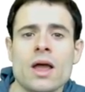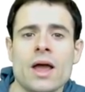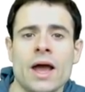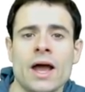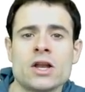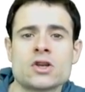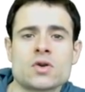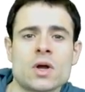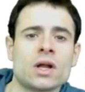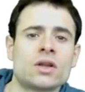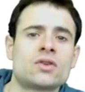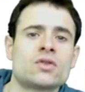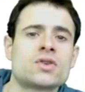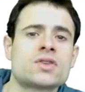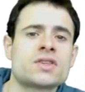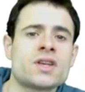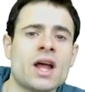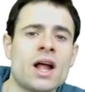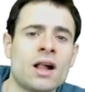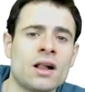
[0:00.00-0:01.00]
and tried to
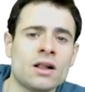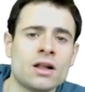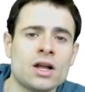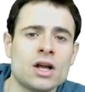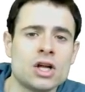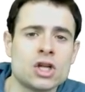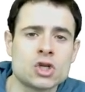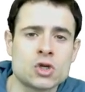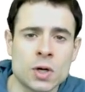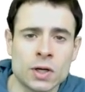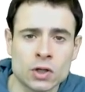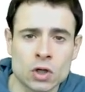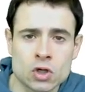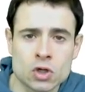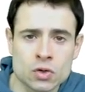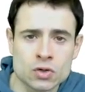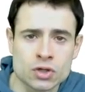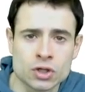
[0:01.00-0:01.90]
sell Trader Joe's